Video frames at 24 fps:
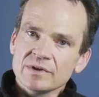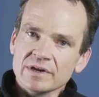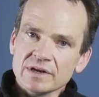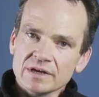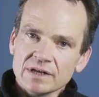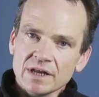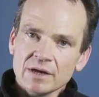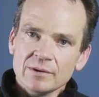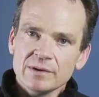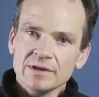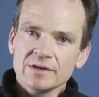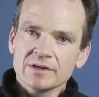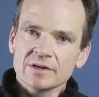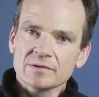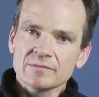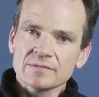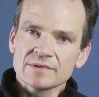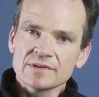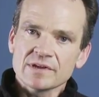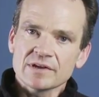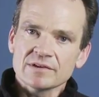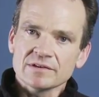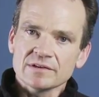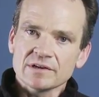But in low-income
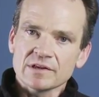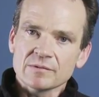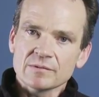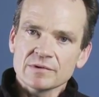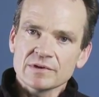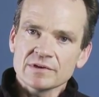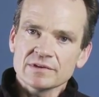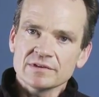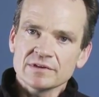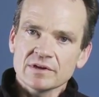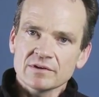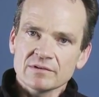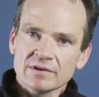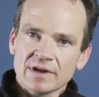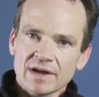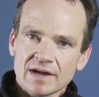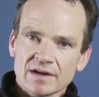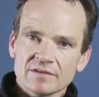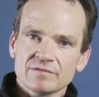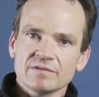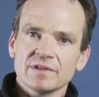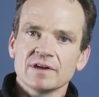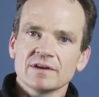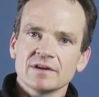settings, we just don't
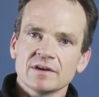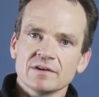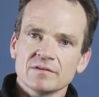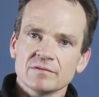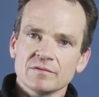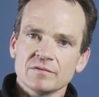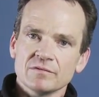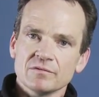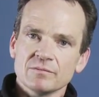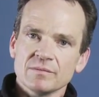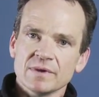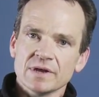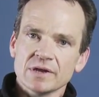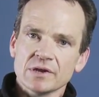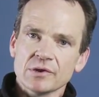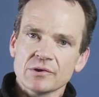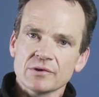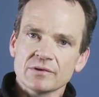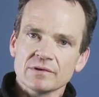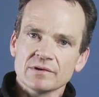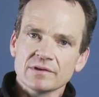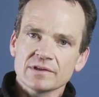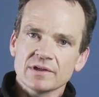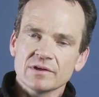have that kind of
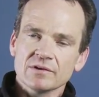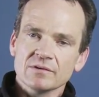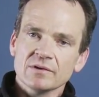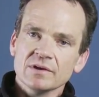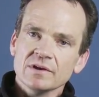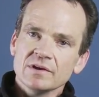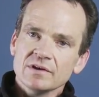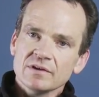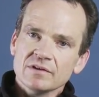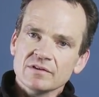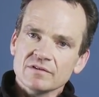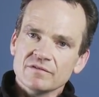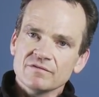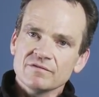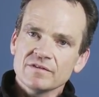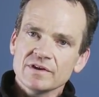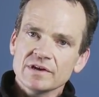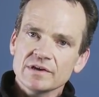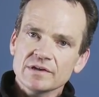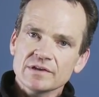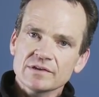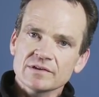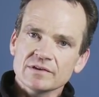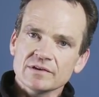information. So the
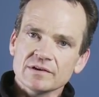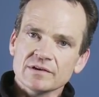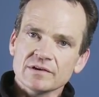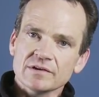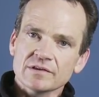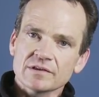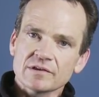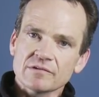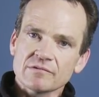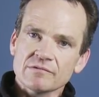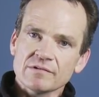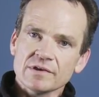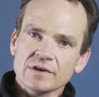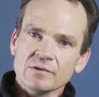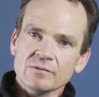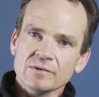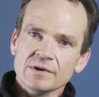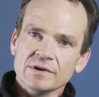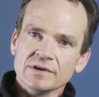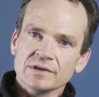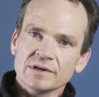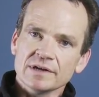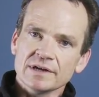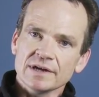first task is really
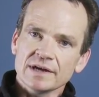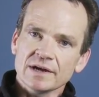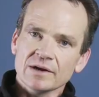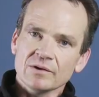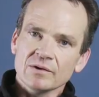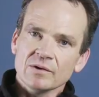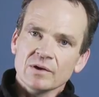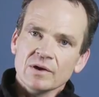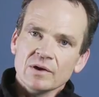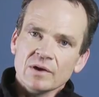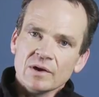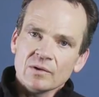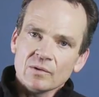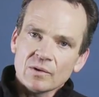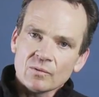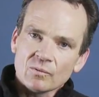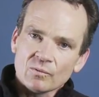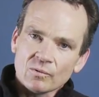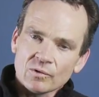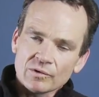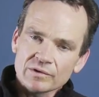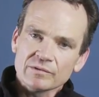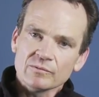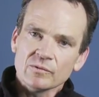working out
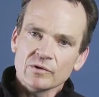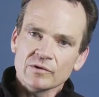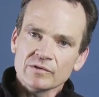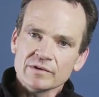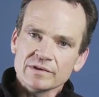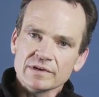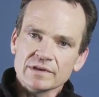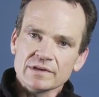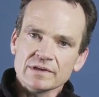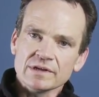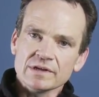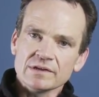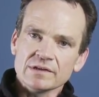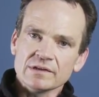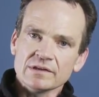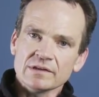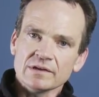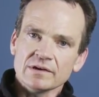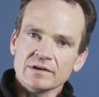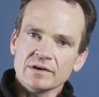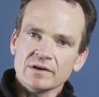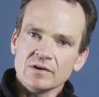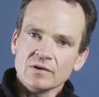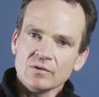what the diseases
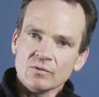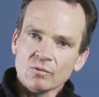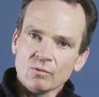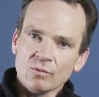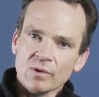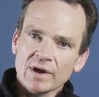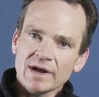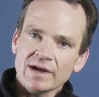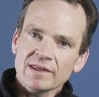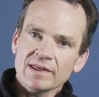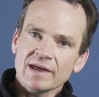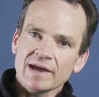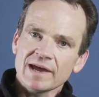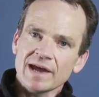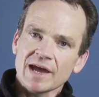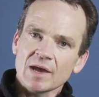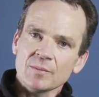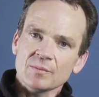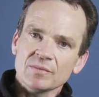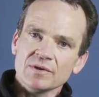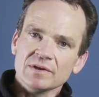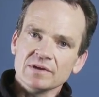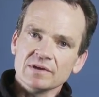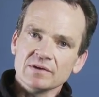are, where they're
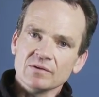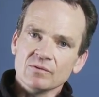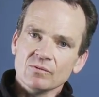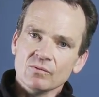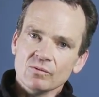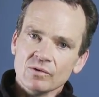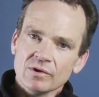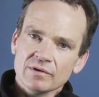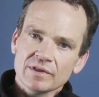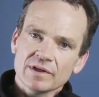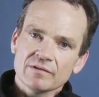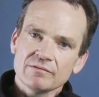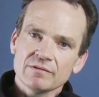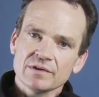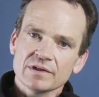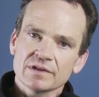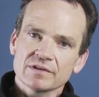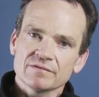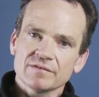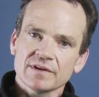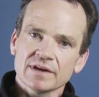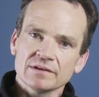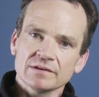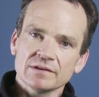happening, what their
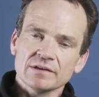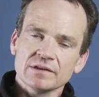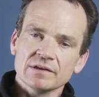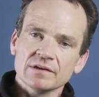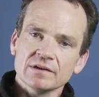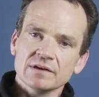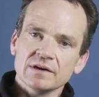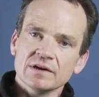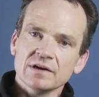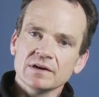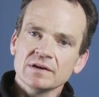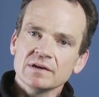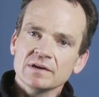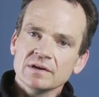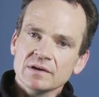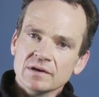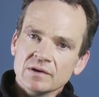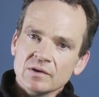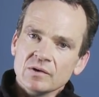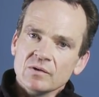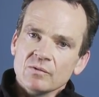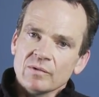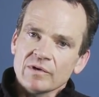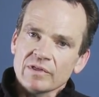risk factors are,
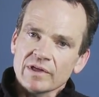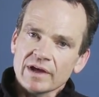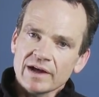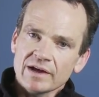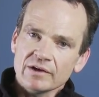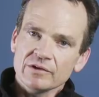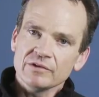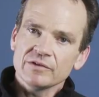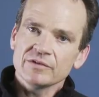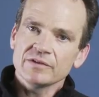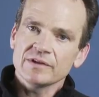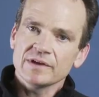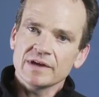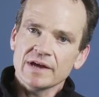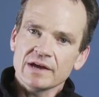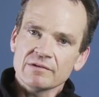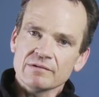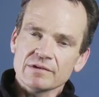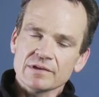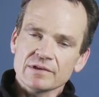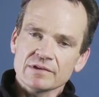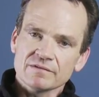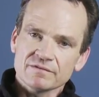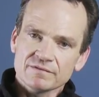whether healthcare
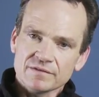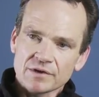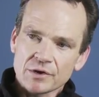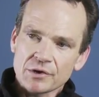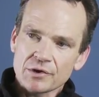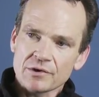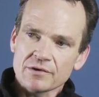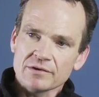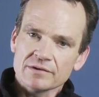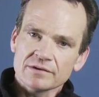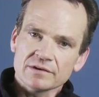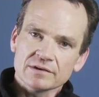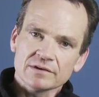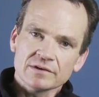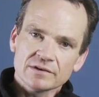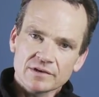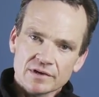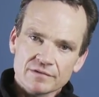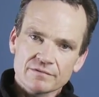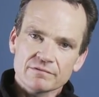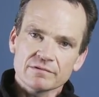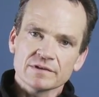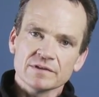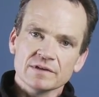is sufficient and
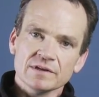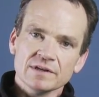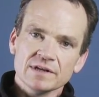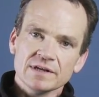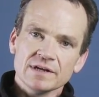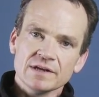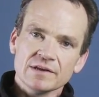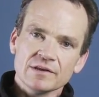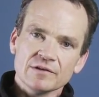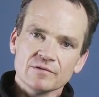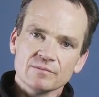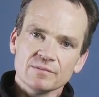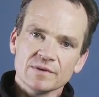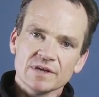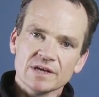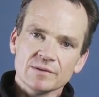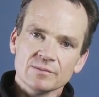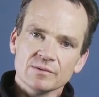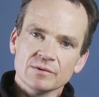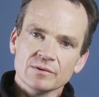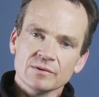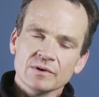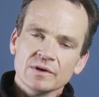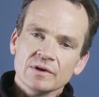covering the needs of
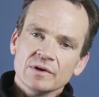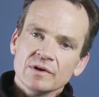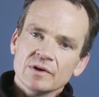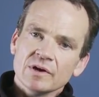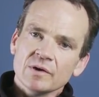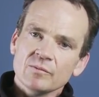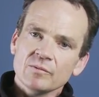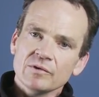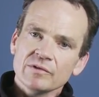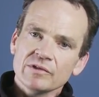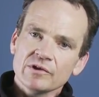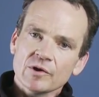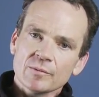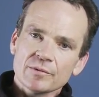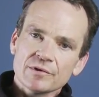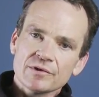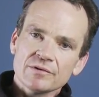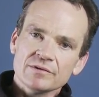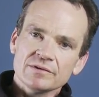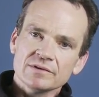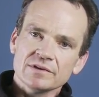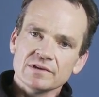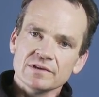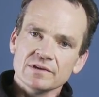people, and what the
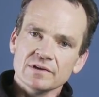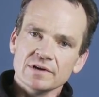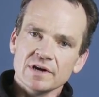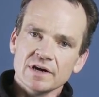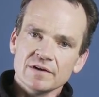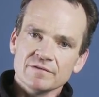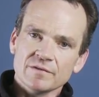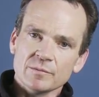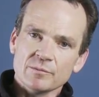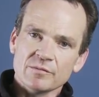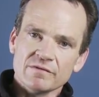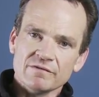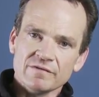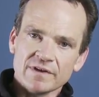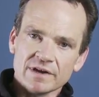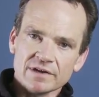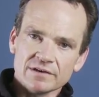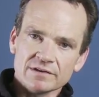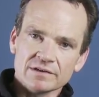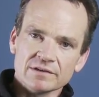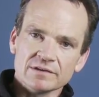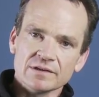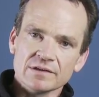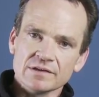opportunities are for
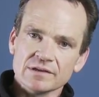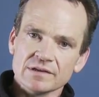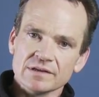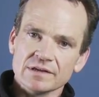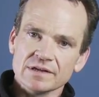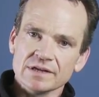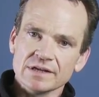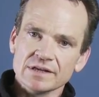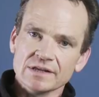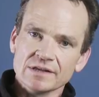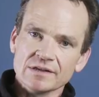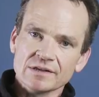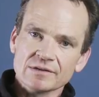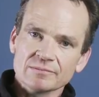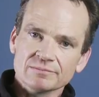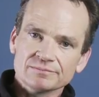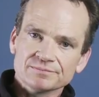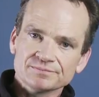preventing these diseases.